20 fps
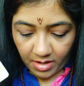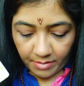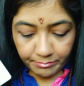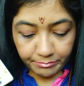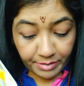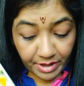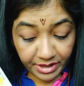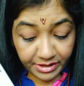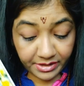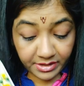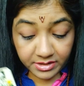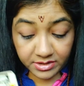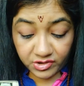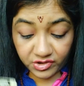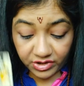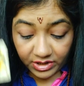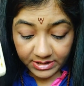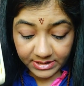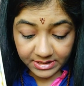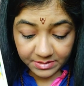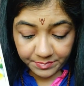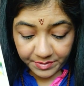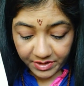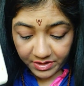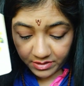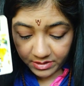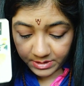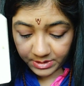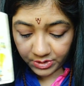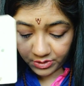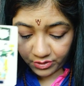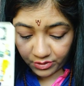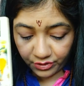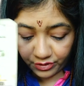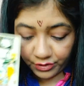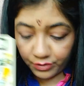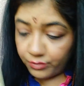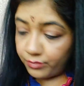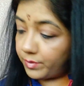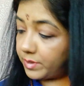But just because
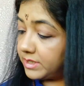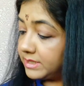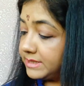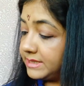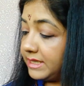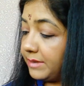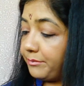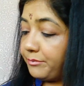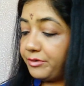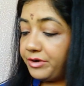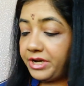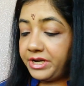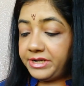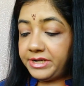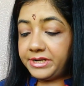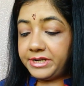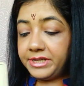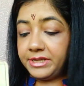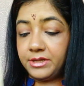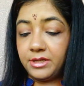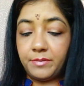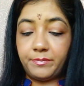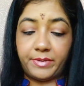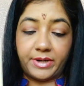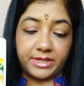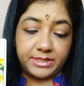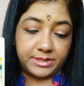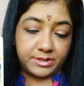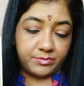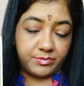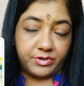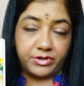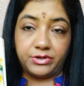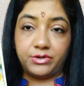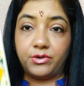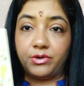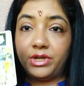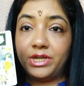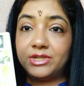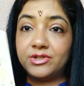you were separated in the past
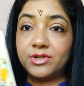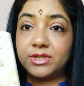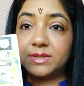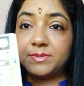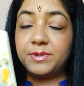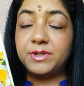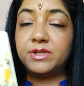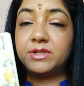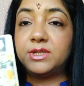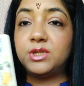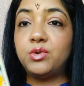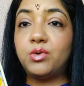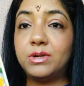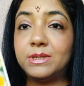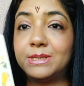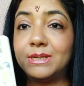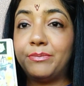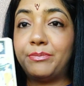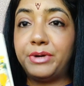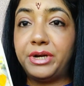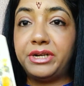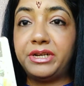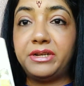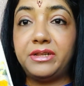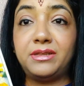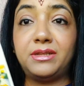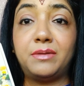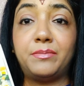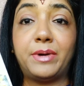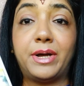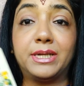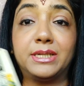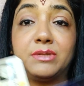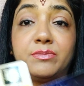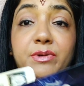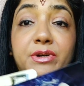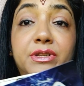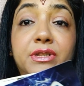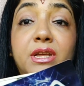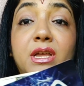birth, okay, just because you were separated in the
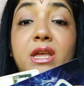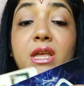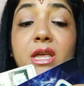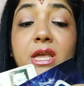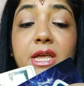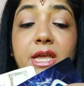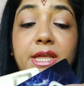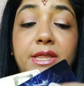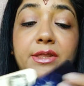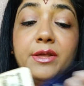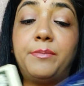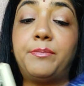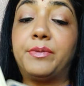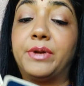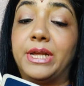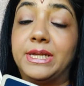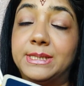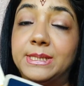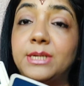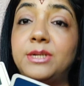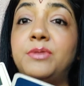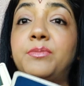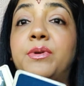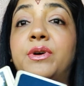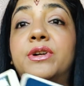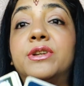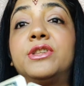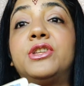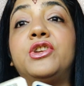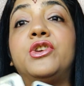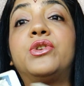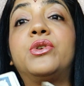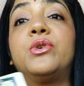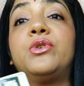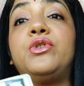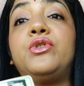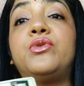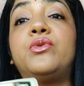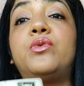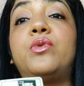past birth, in the present birth,
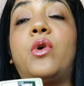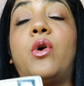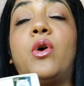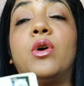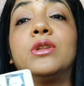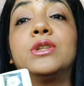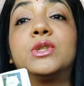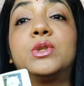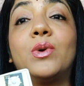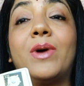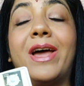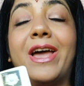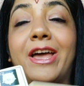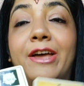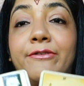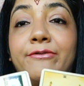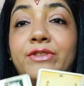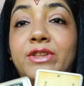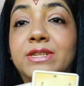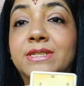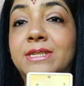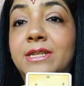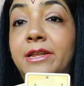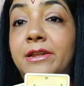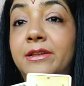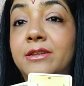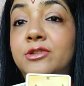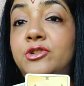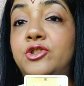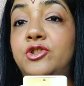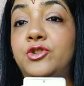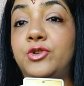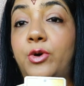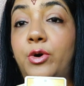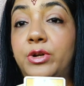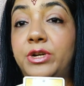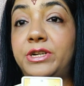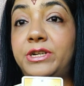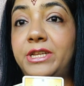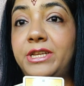you also have this little
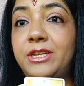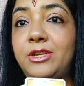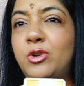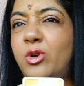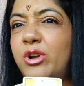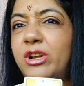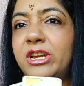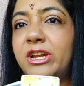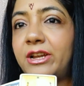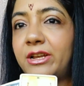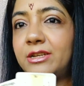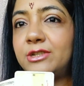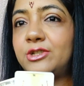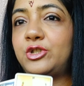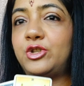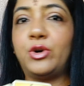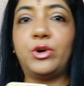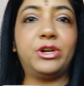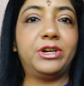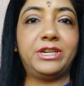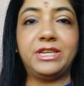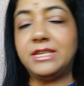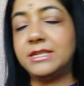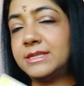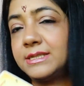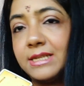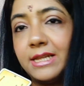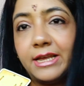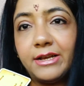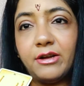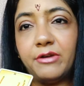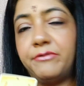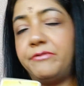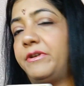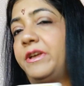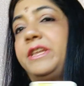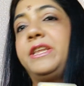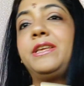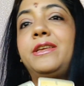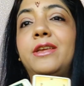surety, not little surety, it's like a
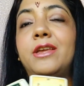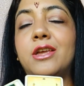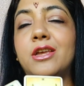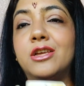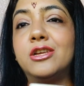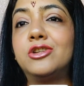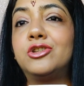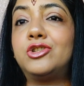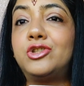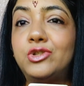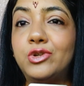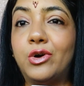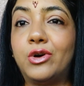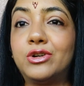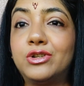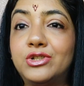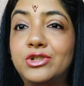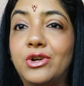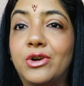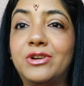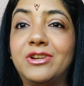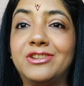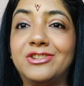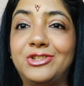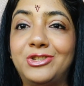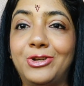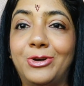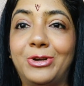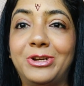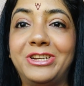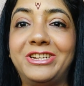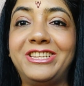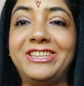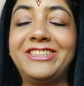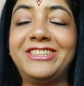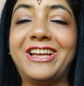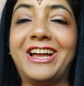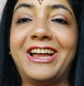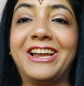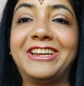very short
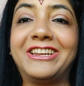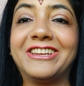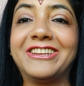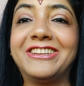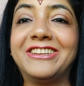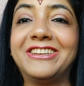surety that